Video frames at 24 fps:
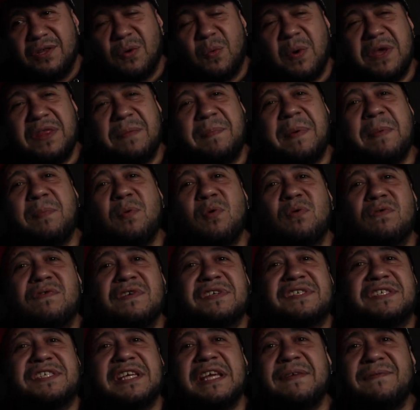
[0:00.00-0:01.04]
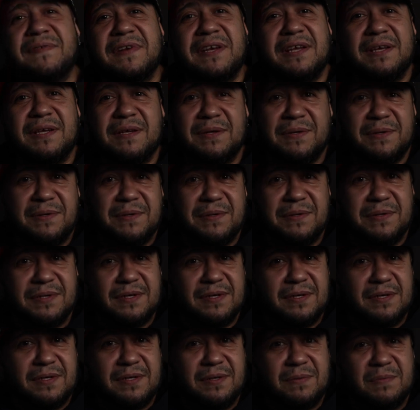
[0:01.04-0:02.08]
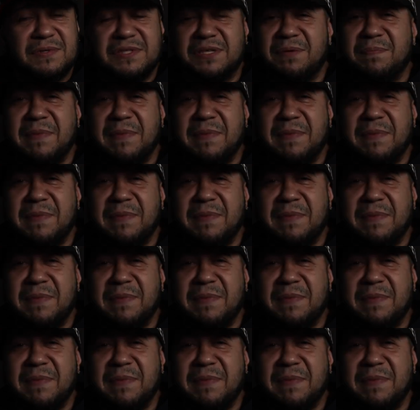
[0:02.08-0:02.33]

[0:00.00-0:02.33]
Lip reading: way the people were receiving it was